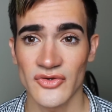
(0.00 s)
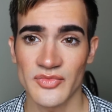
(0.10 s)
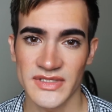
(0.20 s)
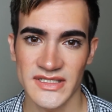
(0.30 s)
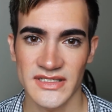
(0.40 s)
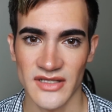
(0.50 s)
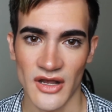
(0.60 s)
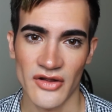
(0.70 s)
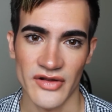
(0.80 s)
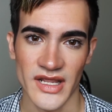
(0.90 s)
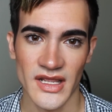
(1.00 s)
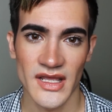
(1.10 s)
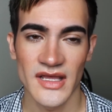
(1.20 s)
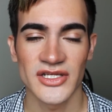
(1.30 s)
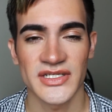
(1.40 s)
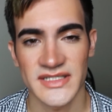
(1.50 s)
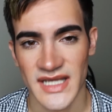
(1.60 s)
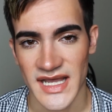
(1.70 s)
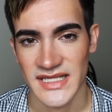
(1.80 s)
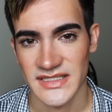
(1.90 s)
oops, sorry, just
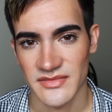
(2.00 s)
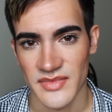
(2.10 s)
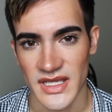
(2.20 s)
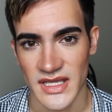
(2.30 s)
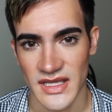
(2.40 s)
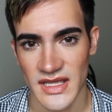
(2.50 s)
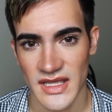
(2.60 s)
to ask me